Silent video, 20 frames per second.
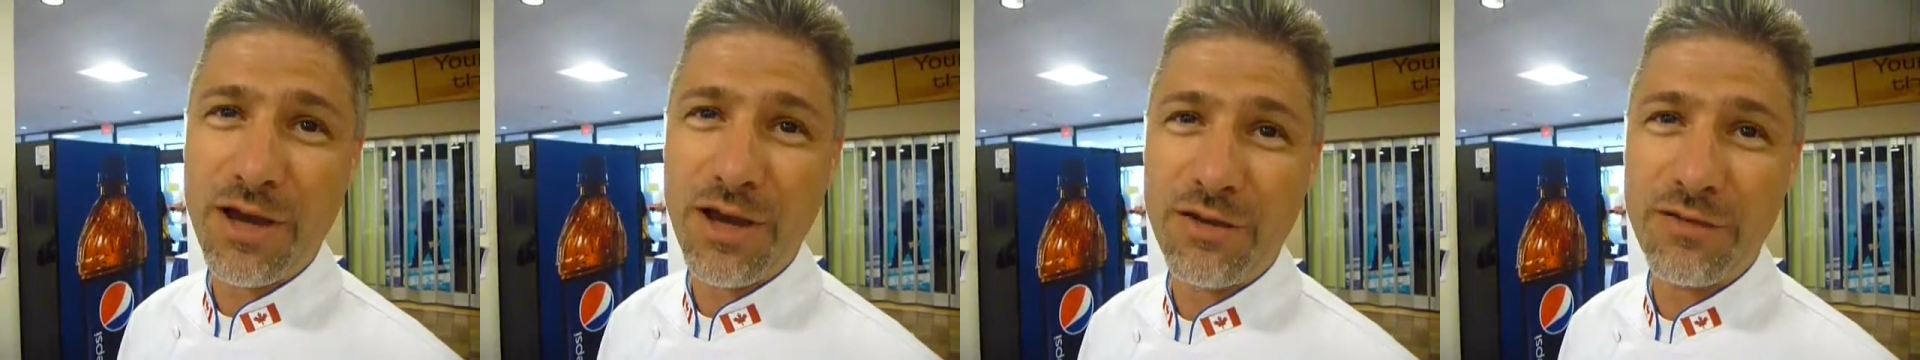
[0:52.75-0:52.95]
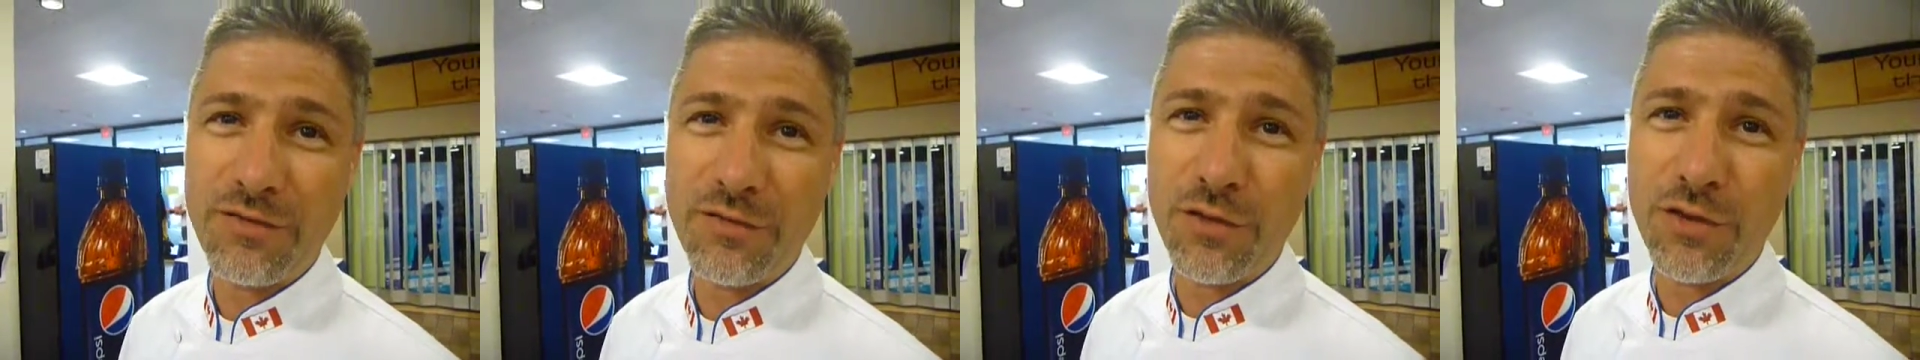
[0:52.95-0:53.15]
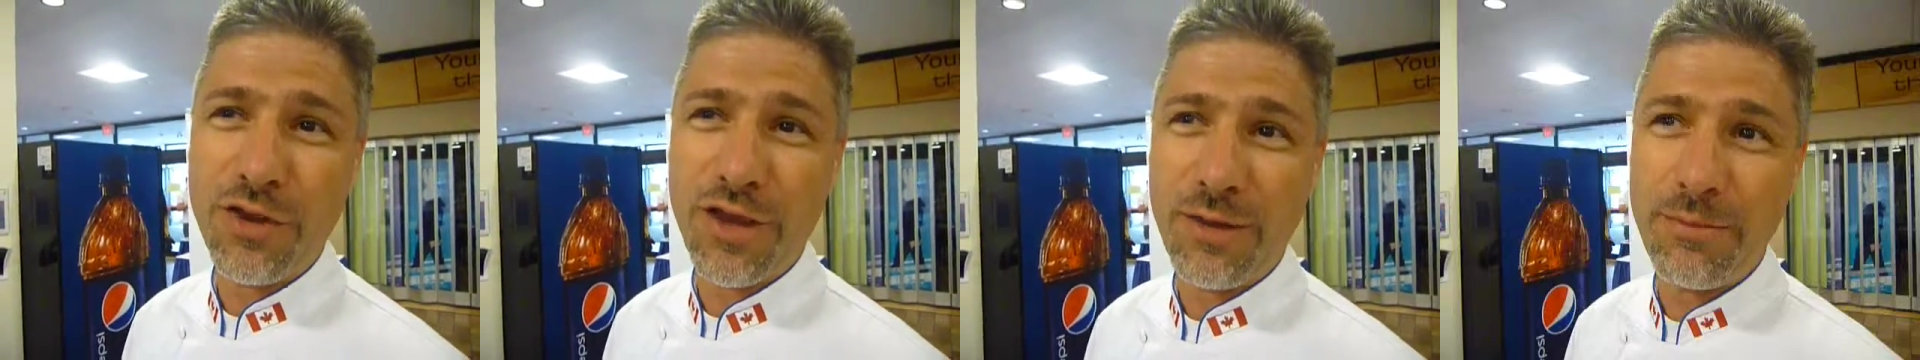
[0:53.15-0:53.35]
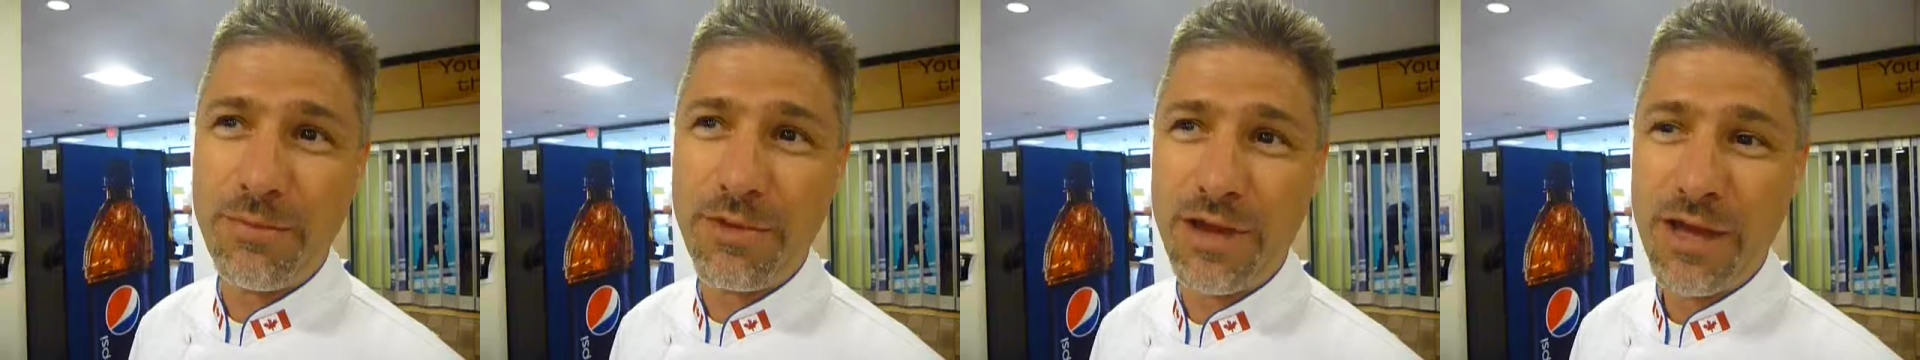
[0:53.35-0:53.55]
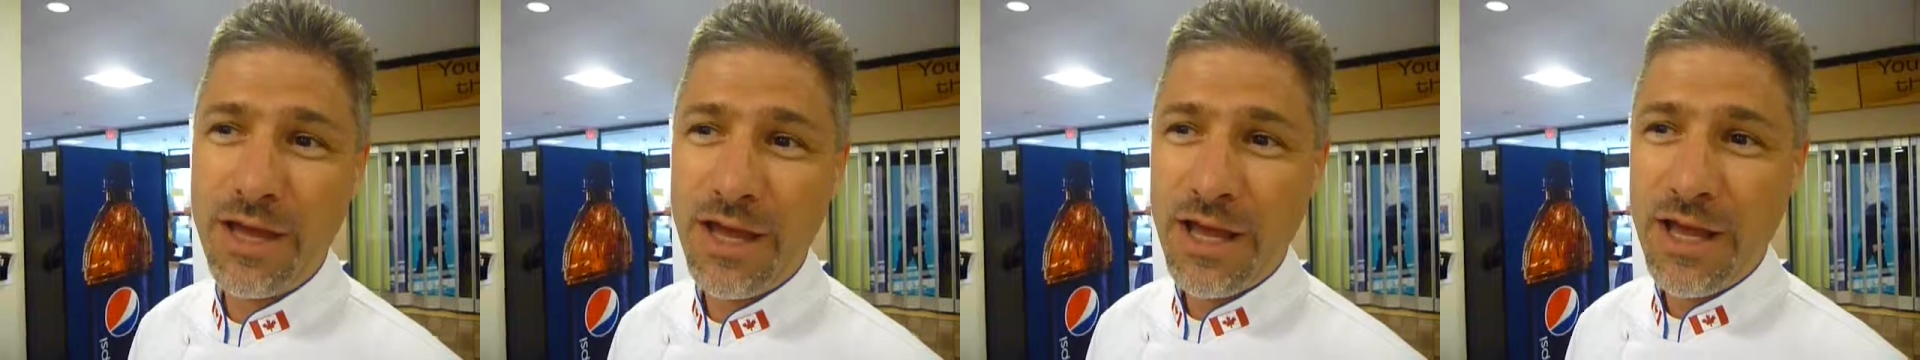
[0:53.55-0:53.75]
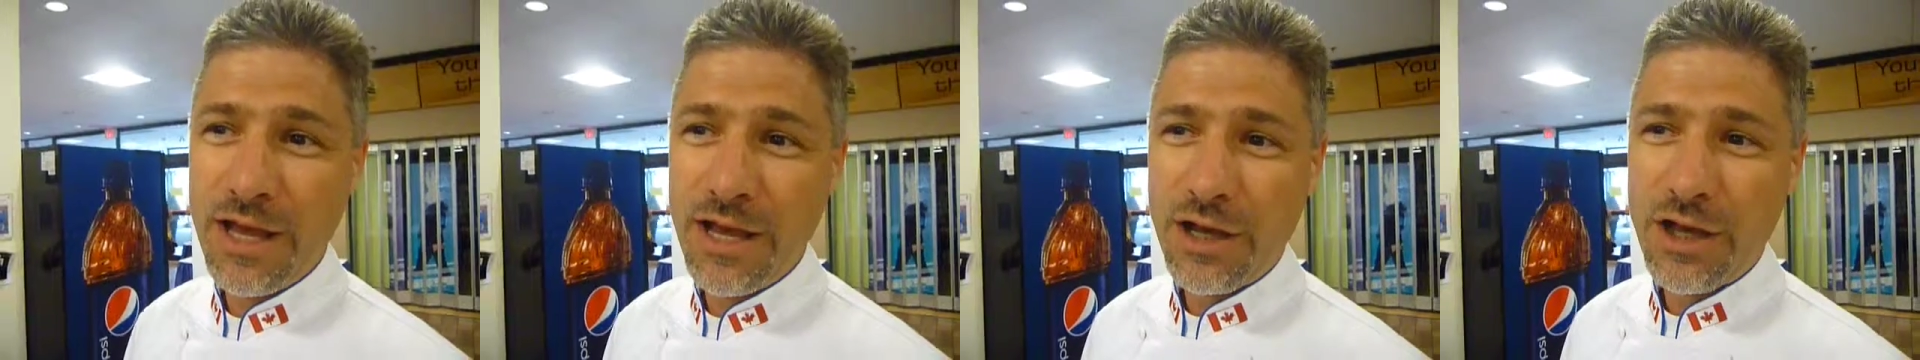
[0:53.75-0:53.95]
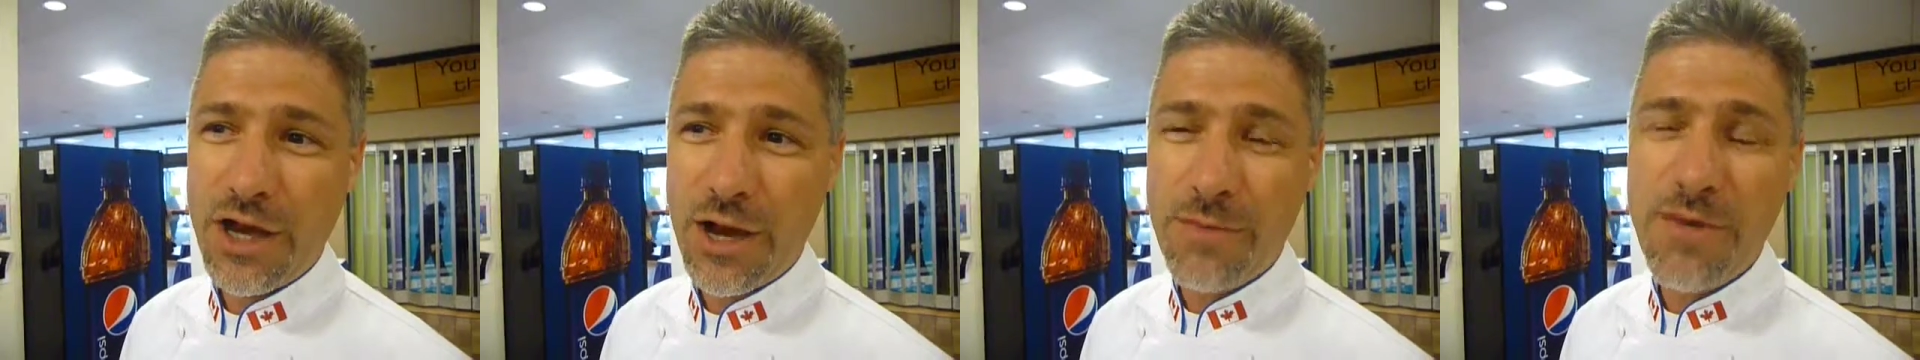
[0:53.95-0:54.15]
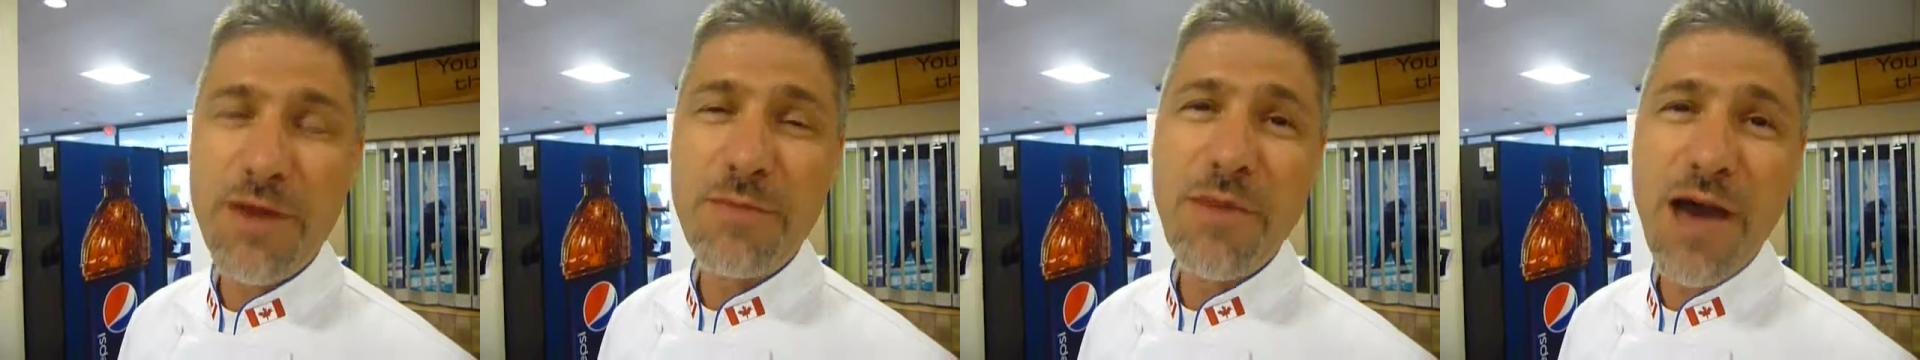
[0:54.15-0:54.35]
Uh, for them,
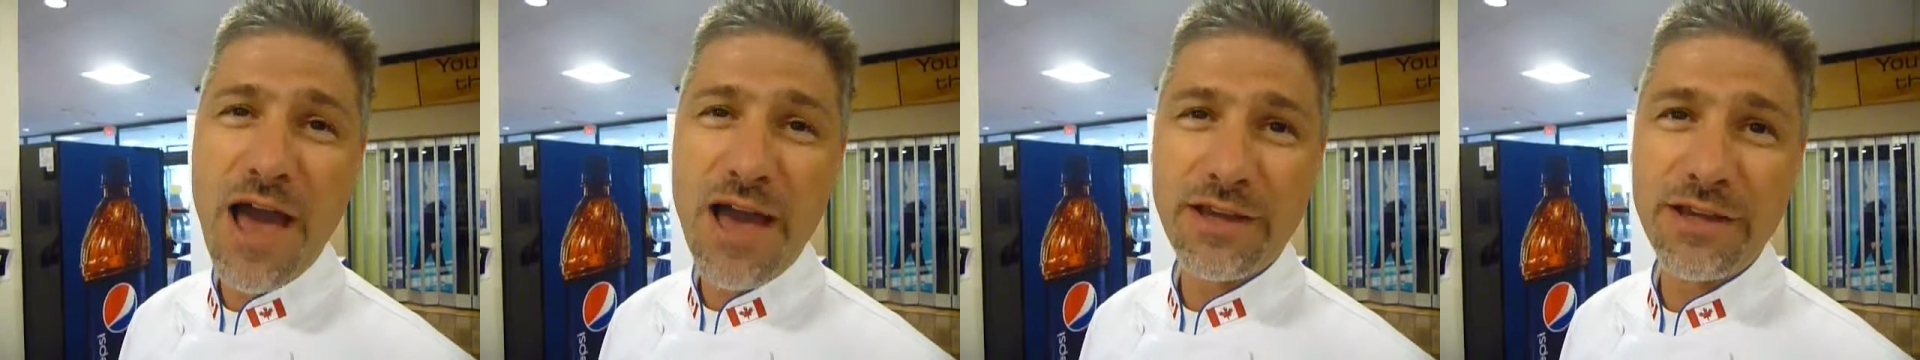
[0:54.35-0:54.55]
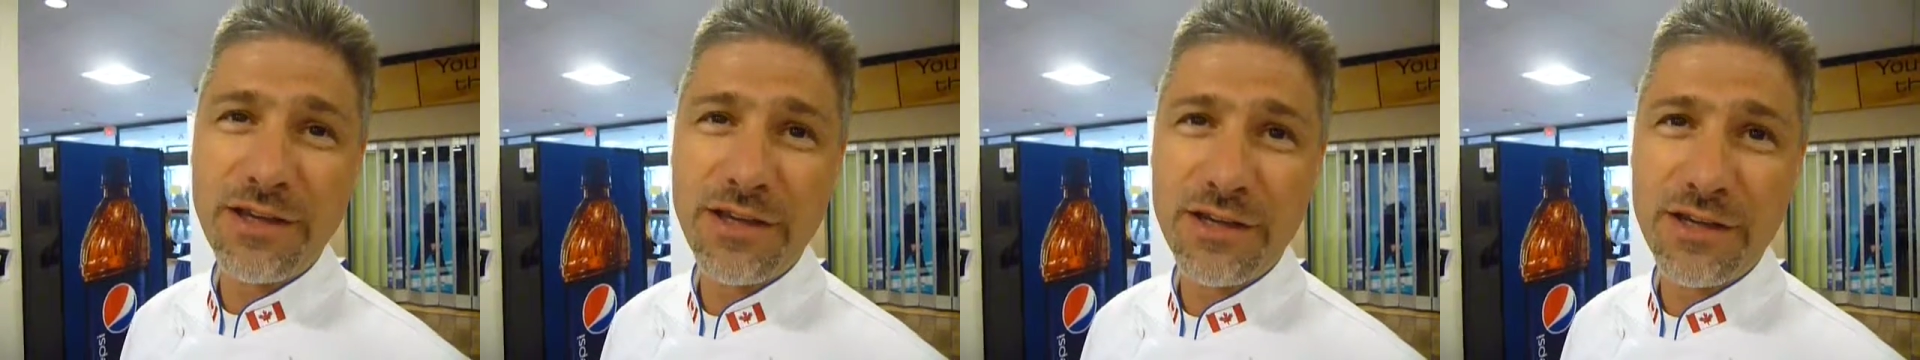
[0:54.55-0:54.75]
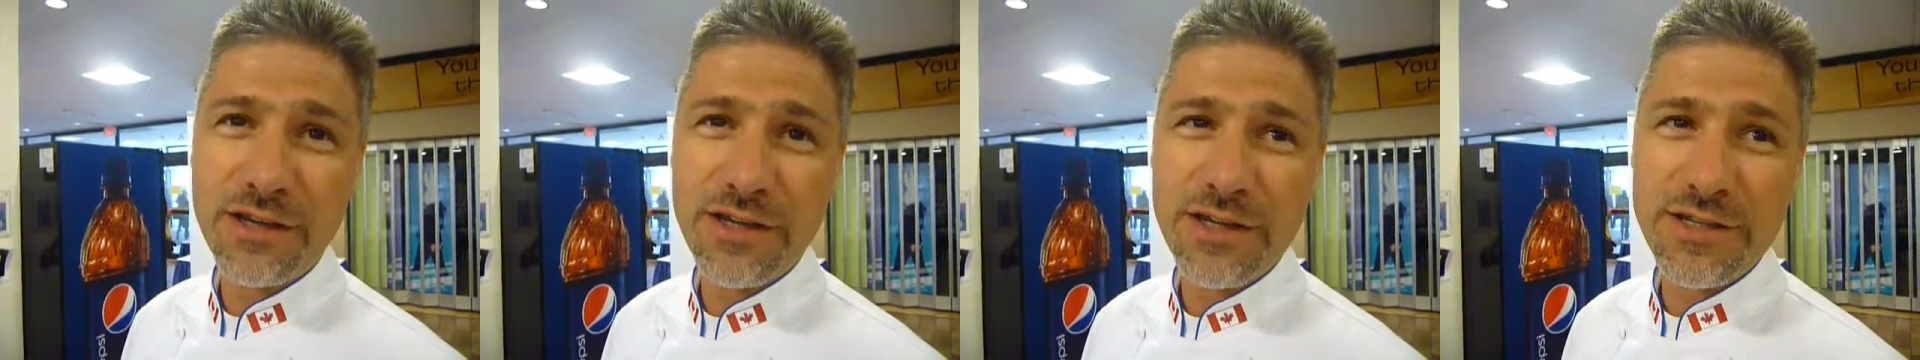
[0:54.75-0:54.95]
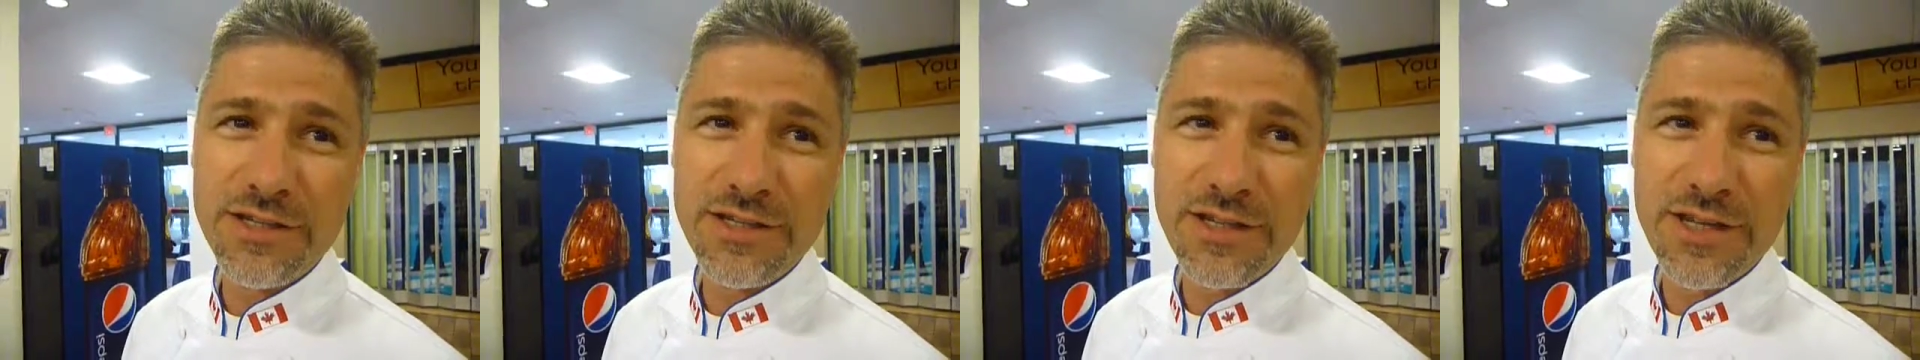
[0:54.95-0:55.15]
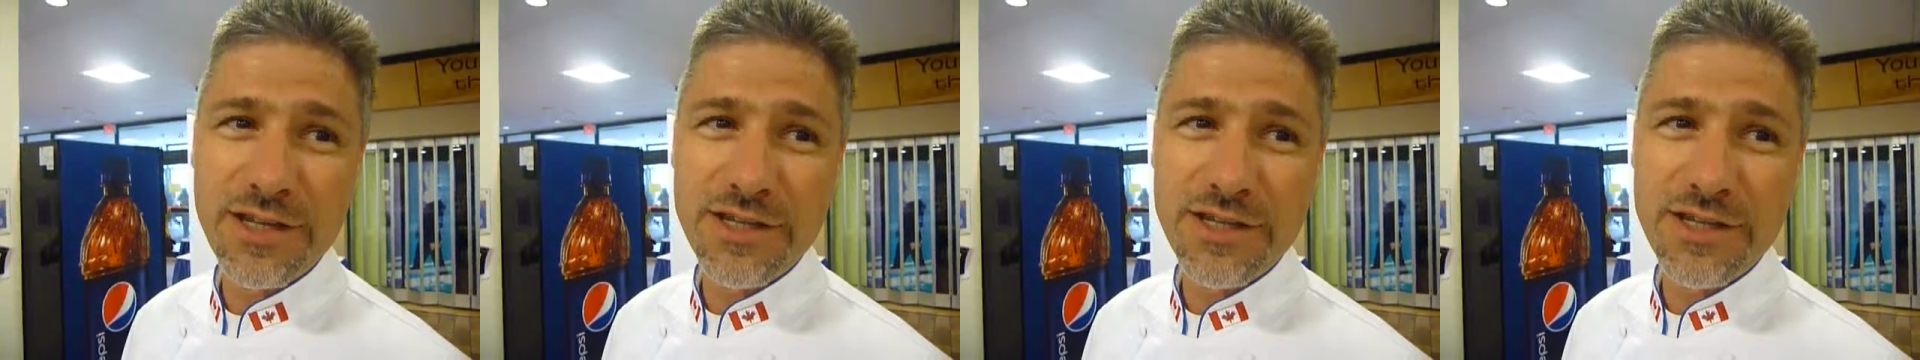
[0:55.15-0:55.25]
coming back here is,